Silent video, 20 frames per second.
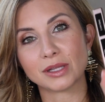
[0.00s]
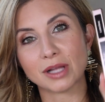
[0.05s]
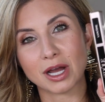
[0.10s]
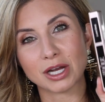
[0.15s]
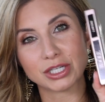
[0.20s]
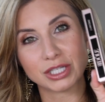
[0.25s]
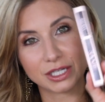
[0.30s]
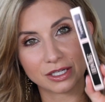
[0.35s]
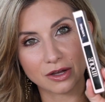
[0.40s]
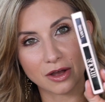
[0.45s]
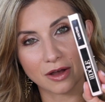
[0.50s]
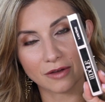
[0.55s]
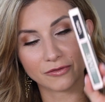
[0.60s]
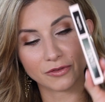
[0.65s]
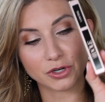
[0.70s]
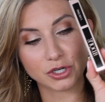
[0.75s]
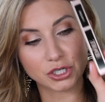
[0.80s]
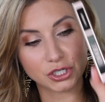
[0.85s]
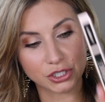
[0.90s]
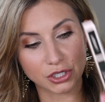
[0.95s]
Lash Idole
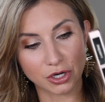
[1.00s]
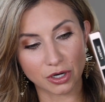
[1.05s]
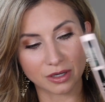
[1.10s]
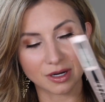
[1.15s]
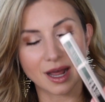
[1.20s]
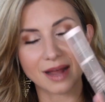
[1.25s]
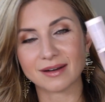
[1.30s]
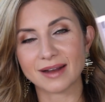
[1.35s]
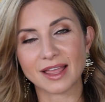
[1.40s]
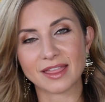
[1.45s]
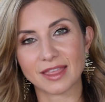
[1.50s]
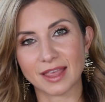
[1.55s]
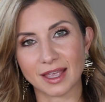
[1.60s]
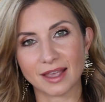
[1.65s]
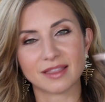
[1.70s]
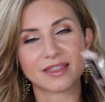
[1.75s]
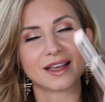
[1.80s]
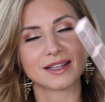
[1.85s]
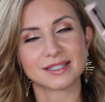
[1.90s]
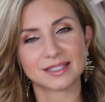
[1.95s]
for sure. Not I
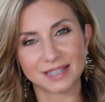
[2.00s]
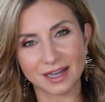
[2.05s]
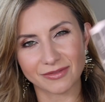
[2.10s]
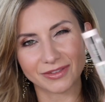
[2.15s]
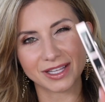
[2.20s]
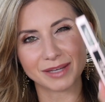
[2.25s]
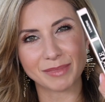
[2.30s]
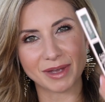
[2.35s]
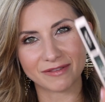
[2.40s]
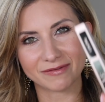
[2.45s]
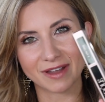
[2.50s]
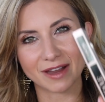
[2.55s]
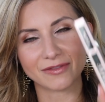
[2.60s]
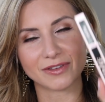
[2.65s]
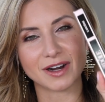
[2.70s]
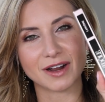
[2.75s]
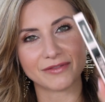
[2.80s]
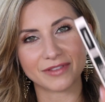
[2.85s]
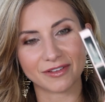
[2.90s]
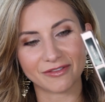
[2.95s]
think. That's definitely my
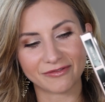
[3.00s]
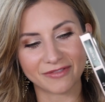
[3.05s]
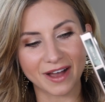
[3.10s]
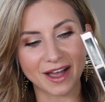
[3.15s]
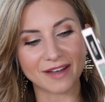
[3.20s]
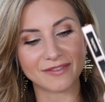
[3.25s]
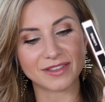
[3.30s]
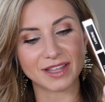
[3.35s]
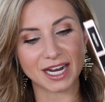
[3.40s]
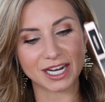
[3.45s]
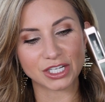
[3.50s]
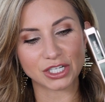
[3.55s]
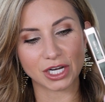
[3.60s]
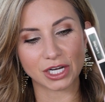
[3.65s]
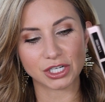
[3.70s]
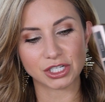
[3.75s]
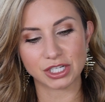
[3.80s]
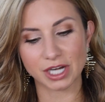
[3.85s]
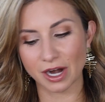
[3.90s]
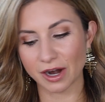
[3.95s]
favorite of the five that I
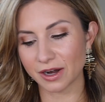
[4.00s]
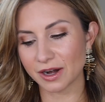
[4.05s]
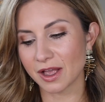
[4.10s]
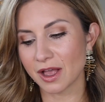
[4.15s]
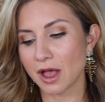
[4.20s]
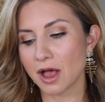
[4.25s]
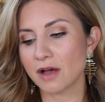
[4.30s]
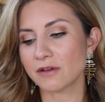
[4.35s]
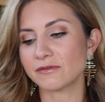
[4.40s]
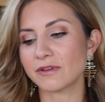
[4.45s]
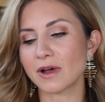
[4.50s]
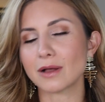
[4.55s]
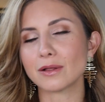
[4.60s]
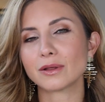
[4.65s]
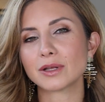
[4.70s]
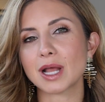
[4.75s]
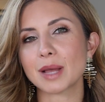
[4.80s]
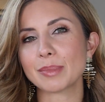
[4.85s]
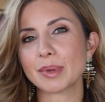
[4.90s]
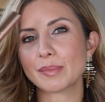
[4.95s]
just shared.
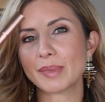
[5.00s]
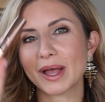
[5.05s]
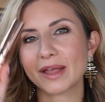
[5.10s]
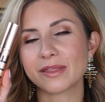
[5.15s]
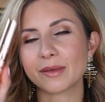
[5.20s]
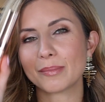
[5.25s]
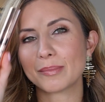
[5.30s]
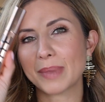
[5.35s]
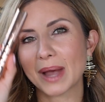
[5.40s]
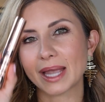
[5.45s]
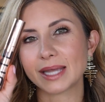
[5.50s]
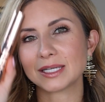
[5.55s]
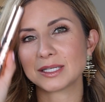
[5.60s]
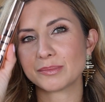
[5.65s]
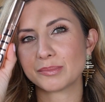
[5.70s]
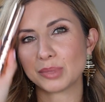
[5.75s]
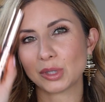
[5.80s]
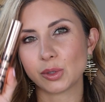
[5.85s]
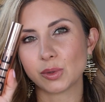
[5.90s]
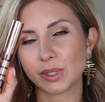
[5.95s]
Followed up by the
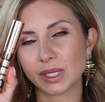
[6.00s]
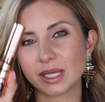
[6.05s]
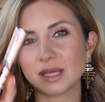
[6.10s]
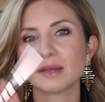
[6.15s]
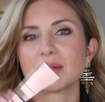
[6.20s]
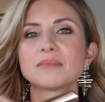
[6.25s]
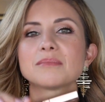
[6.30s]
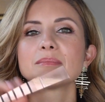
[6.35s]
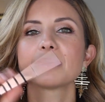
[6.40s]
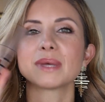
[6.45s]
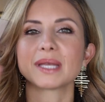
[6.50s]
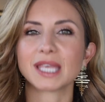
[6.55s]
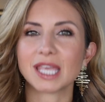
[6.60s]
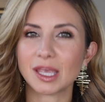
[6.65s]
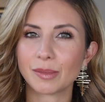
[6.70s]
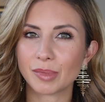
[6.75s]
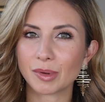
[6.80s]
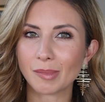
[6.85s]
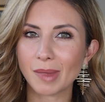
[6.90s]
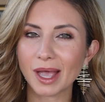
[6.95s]
Bite Beauty. But
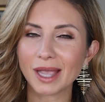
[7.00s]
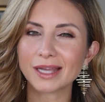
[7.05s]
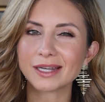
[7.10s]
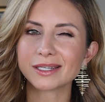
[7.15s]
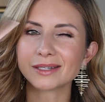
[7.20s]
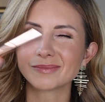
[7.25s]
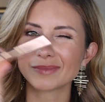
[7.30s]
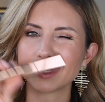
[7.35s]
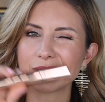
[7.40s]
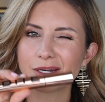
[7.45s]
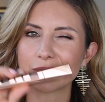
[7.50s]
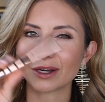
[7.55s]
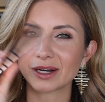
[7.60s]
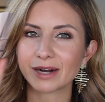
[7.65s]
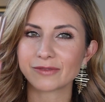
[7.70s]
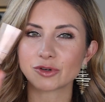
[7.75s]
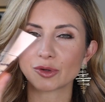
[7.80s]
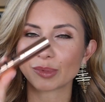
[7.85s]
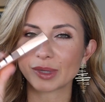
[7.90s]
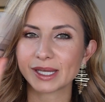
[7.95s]
keep in mind, you know, you're gonna
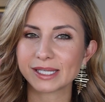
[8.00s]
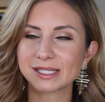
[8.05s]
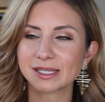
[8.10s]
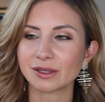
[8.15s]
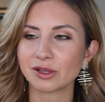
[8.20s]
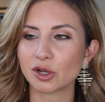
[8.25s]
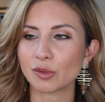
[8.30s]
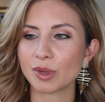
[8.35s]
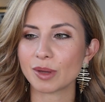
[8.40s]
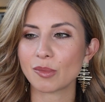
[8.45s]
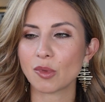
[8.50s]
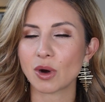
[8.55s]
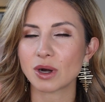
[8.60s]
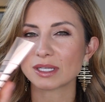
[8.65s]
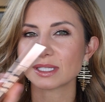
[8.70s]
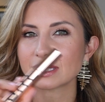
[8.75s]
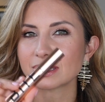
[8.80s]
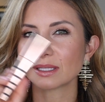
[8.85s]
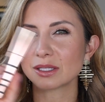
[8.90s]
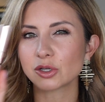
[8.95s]
have to replace it a little bit more.
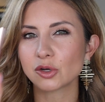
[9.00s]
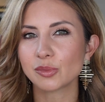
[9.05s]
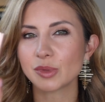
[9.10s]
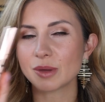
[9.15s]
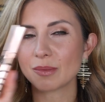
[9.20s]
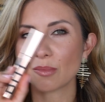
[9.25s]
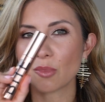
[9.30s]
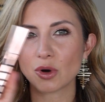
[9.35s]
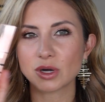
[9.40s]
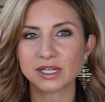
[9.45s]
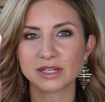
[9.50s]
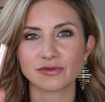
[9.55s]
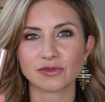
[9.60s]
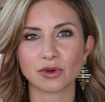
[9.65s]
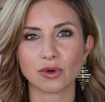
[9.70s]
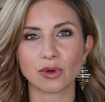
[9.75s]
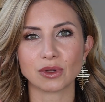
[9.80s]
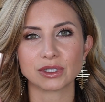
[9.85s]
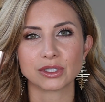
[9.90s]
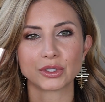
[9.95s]
It's a little bit more
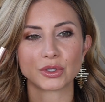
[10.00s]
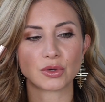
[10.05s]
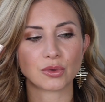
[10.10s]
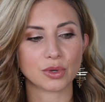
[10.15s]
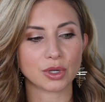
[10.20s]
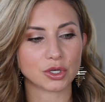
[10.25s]
difficult to